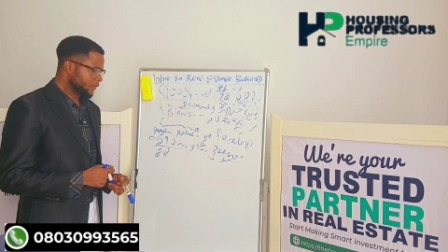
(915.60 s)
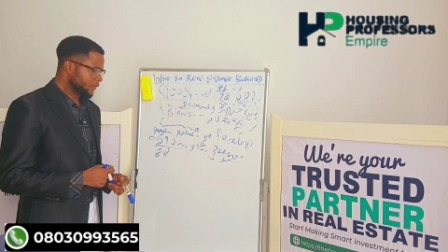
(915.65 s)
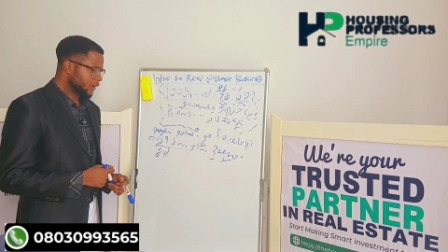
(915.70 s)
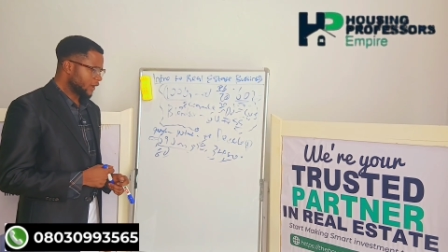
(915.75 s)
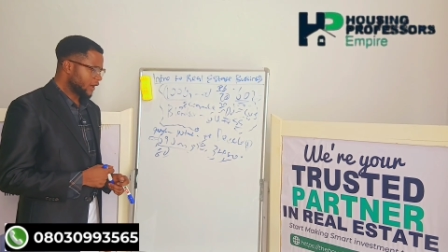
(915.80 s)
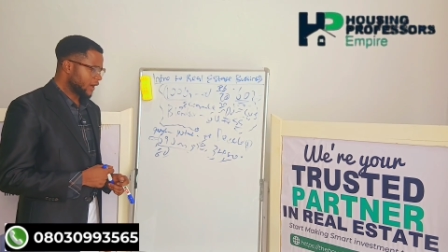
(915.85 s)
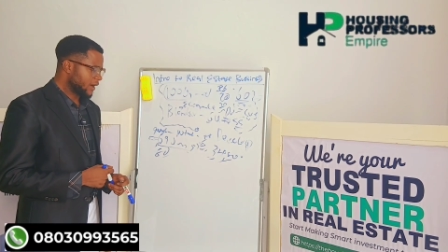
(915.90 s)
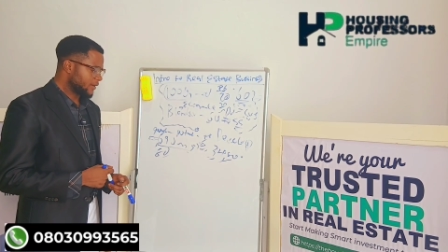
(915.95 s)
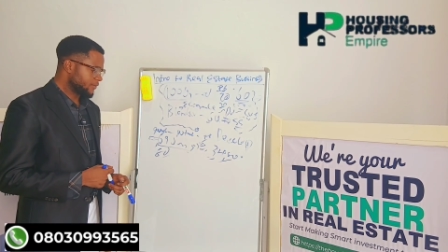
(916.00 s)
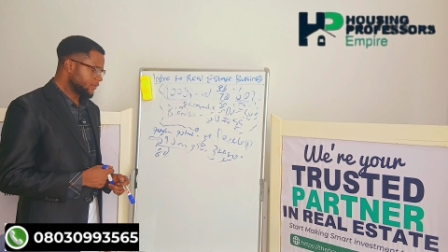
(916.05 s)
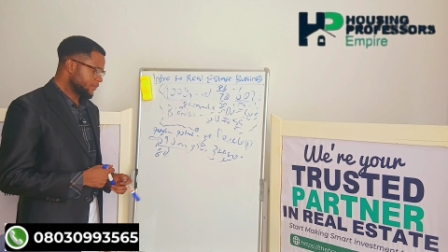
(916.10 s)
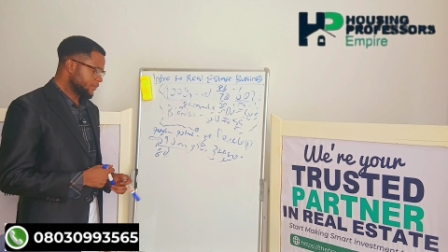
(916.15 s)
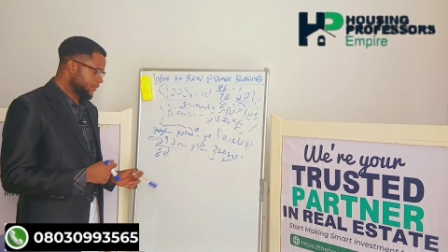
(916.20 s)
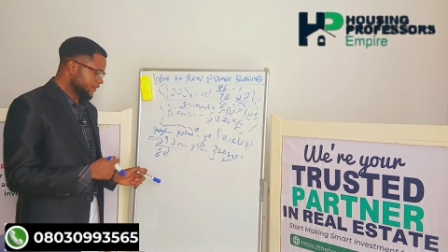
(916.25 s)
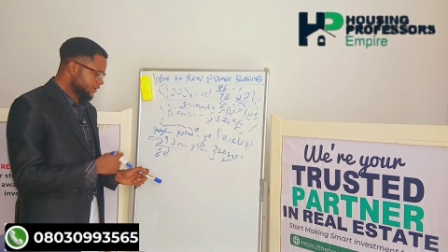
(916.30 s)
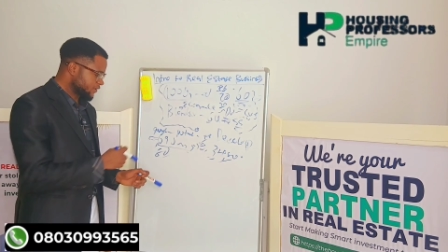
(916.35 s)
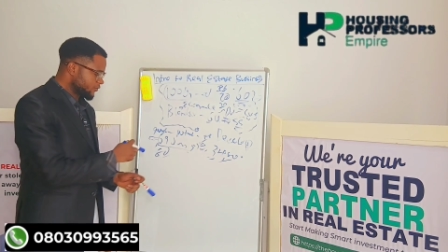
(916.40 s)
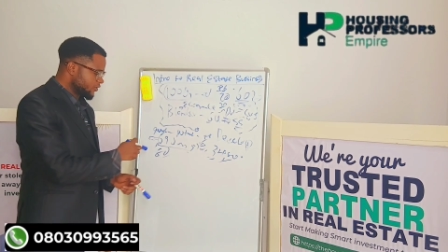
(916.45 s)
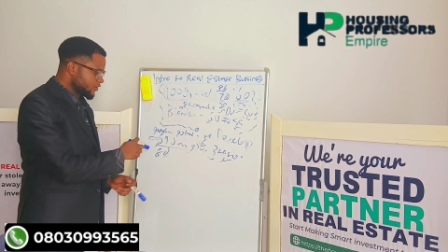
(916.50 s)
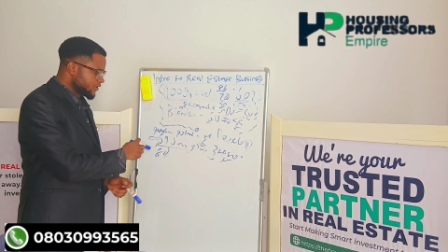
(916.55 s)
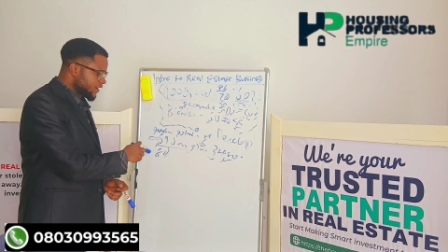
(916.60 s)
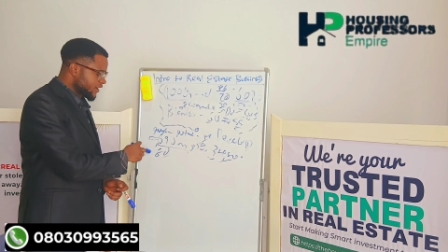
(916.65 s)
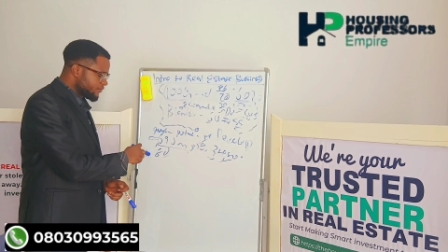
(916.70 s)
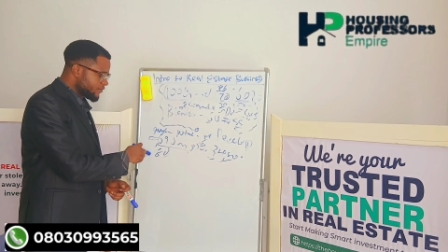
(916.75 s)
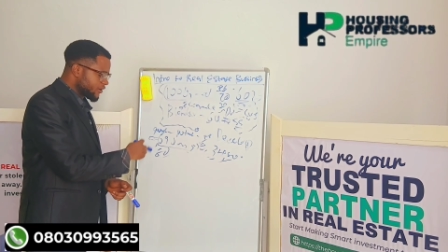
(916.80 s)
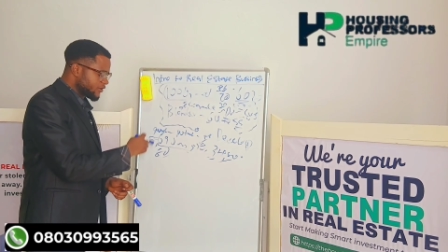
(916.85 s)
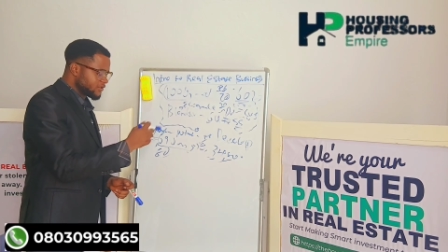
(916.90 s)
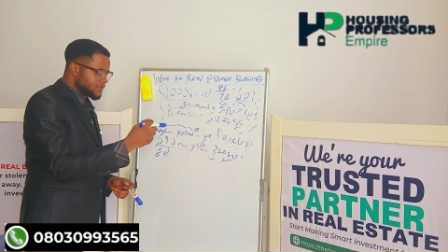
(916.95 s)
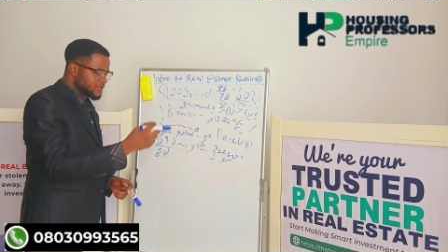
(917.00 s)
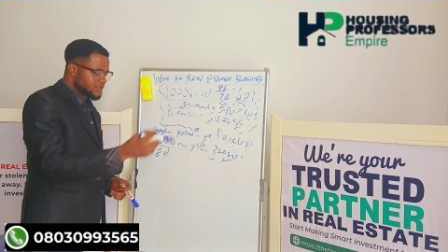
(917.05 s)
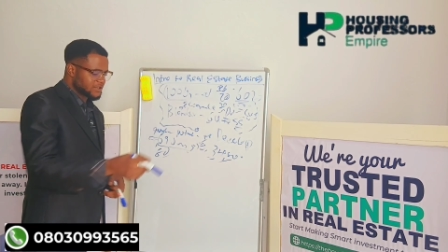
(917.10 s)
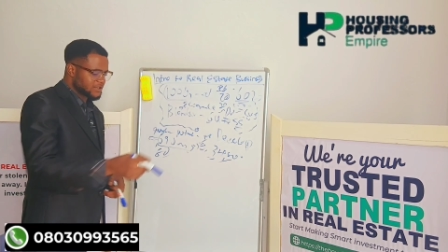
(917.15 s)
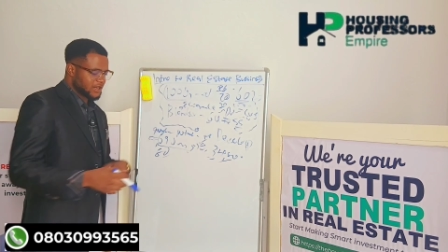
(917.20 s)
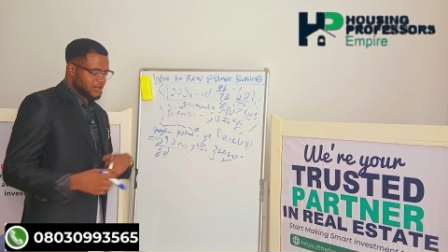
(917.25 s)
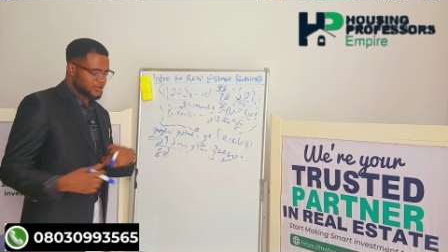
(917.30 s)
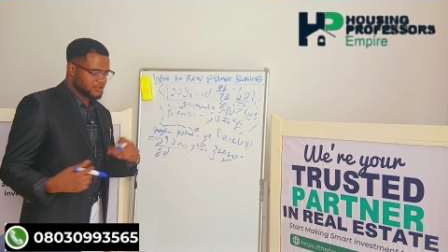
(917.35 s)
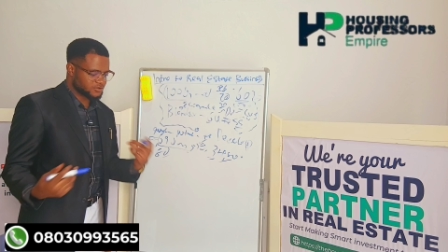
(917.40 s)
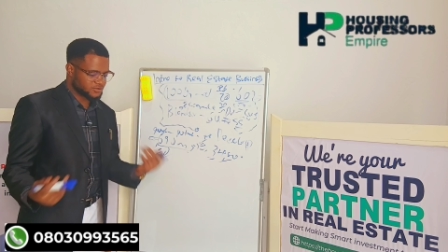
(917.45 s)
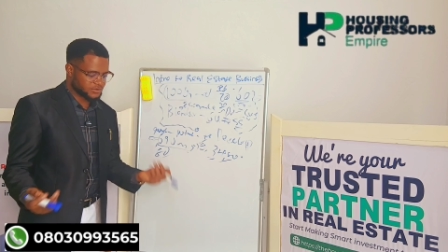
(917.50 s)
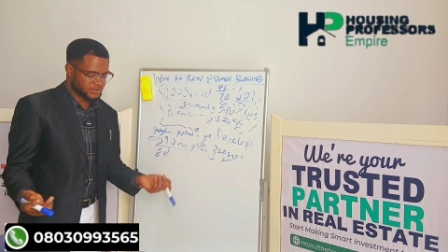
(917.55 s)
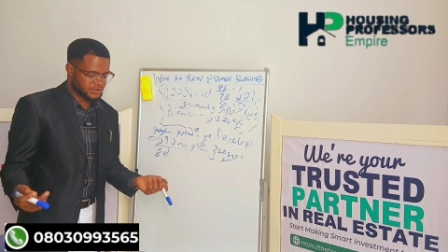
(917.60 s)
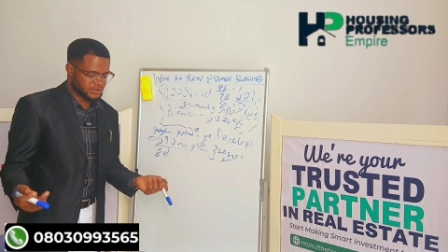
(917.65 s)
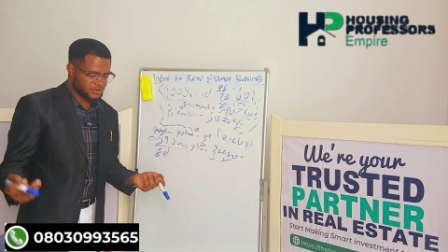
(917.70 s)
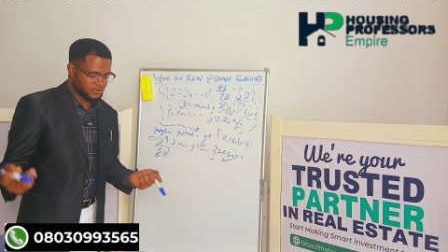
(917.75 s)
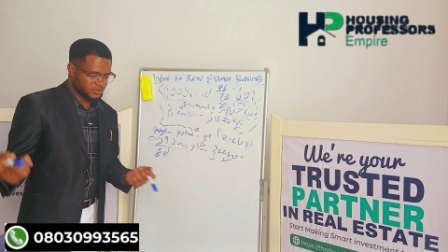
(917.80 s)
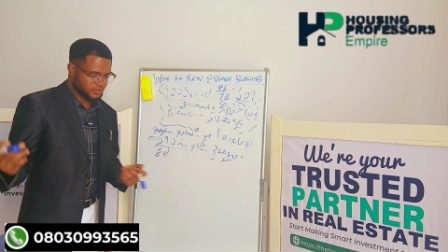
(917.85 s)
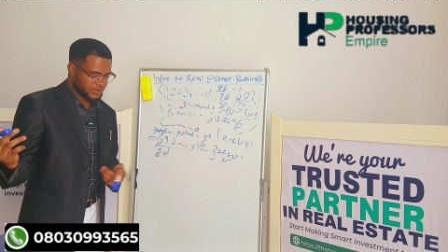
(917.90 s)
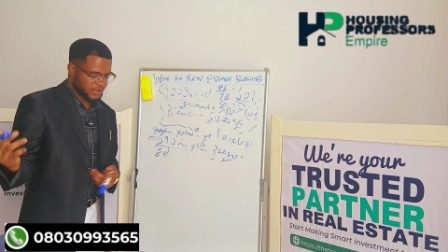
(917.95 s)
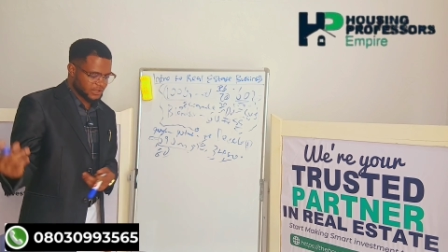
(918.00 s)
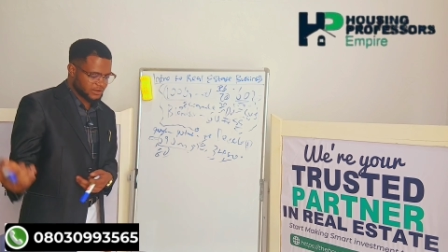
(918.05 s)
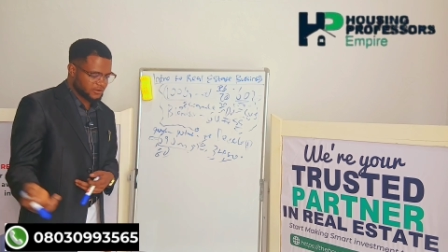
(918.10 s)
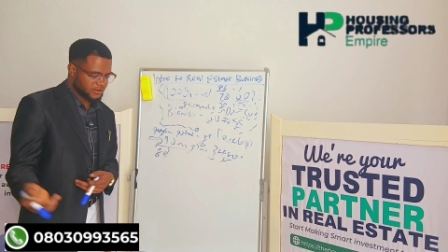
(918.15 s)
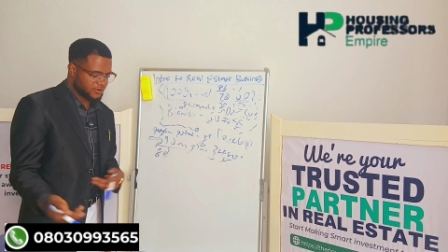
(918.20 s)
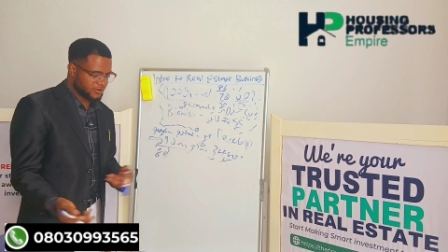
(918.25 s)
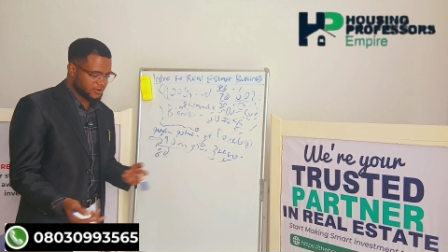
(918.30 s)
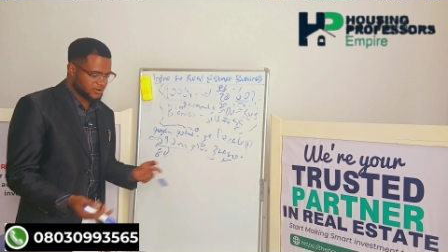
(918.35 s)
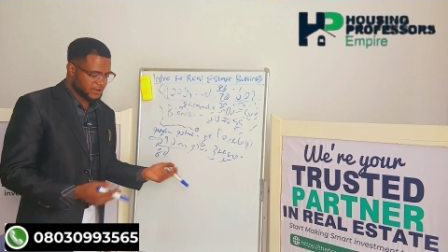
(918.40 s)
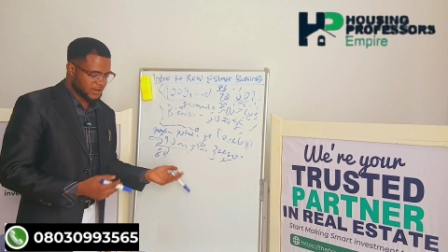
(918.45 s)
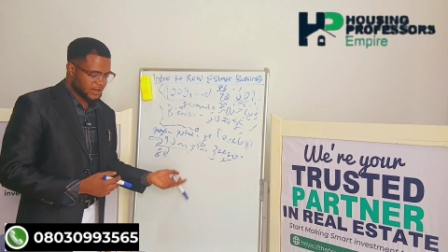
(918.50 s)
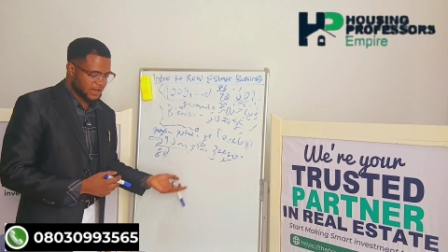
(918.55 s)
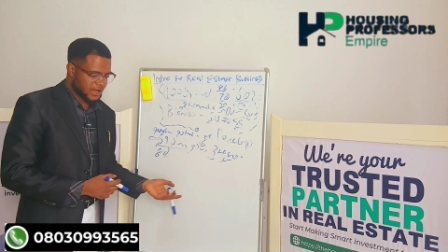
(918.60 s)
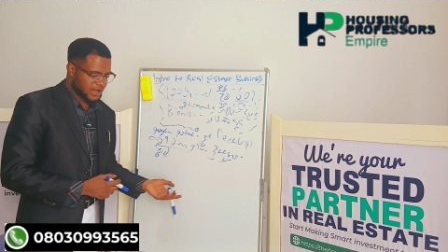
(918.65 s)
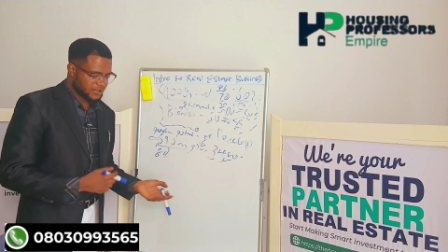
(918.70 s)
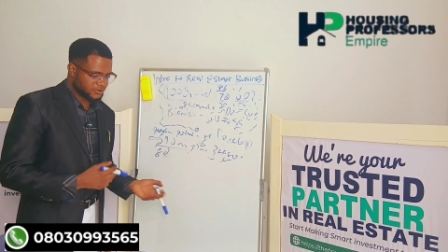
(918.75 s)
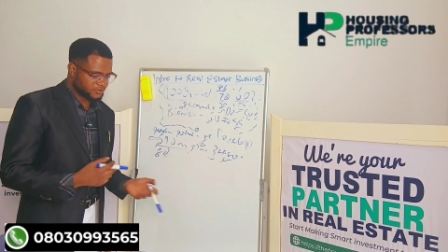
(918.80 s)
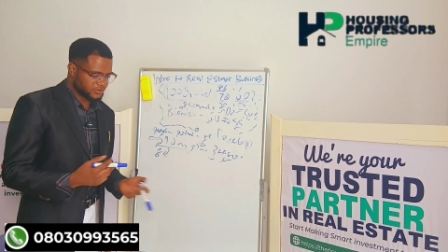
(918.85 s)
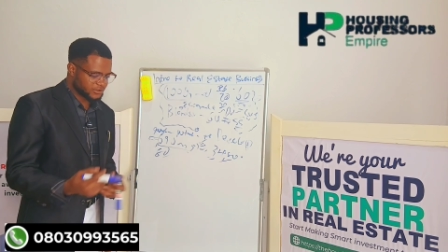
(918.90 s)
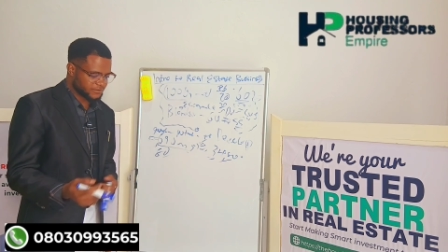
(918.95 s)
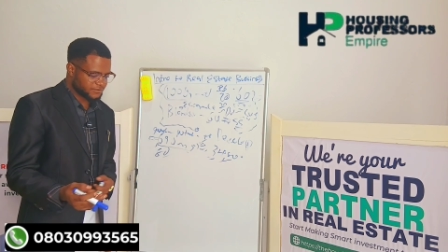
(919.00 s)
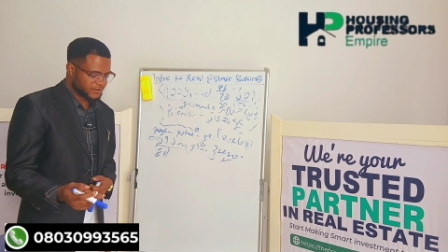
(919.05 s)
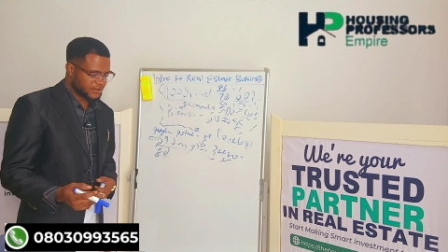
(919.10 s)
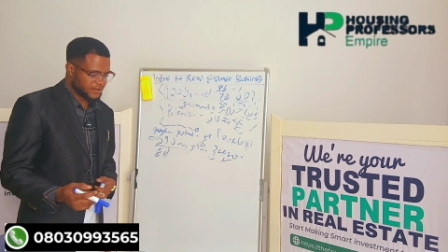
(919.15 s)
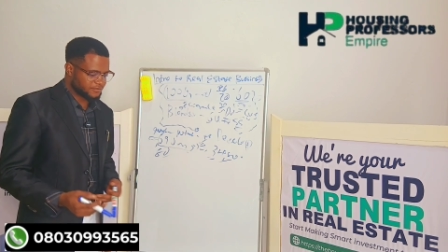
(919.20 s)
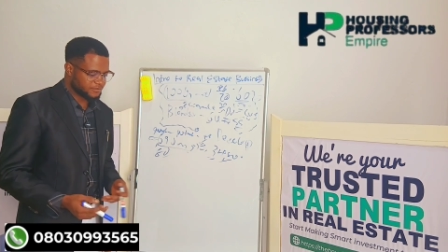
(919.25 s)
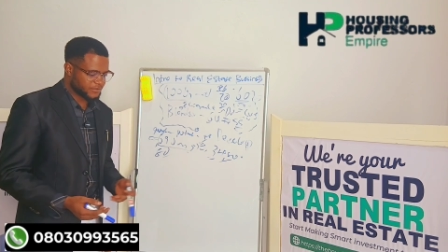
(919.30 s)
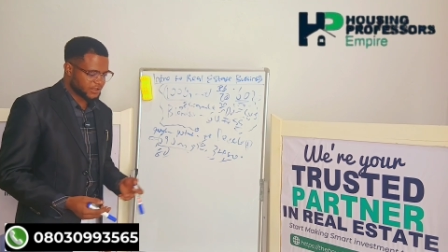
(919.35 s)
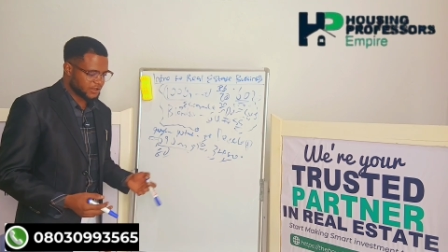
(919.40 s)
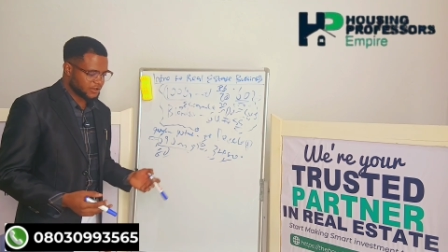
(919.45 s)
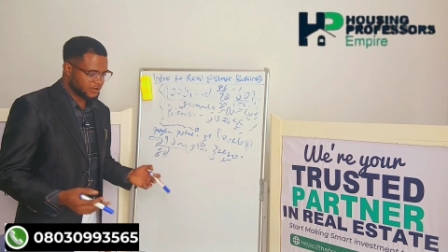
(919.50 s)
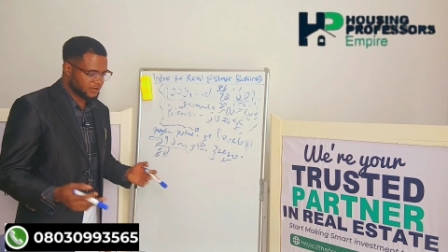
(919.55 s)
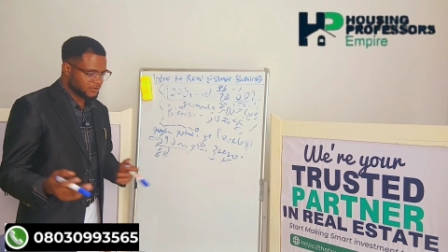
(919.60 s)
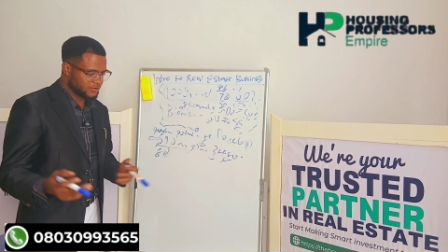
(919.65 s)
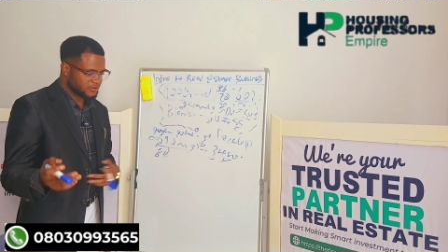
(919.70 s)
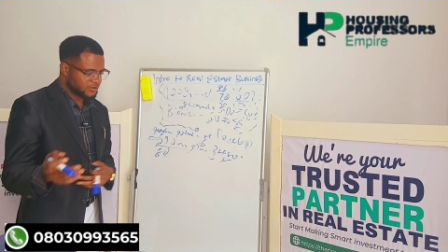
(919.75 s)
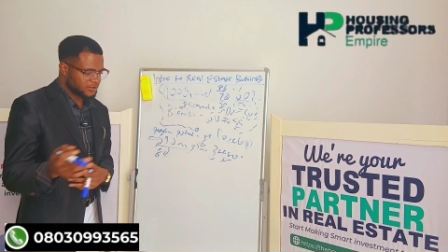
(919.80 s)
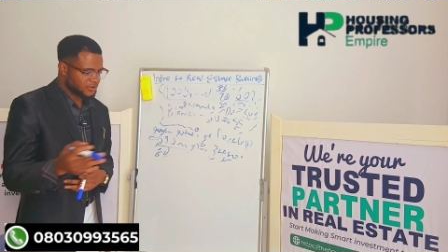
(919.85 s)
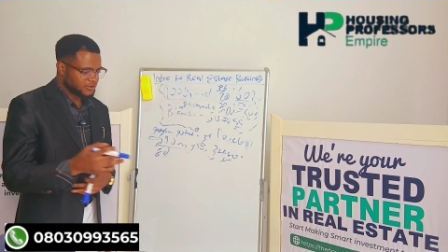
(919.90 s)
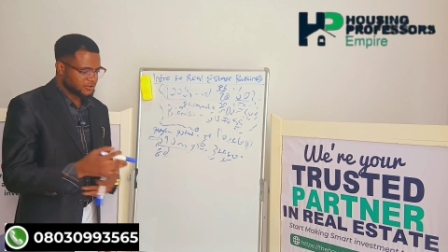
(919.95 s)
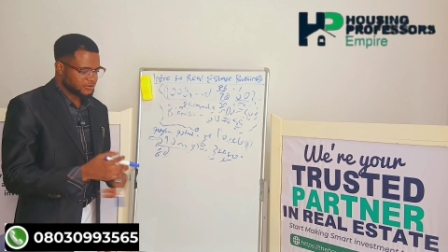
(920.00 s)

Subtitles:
the person must have built this house with, got the land, 25 million,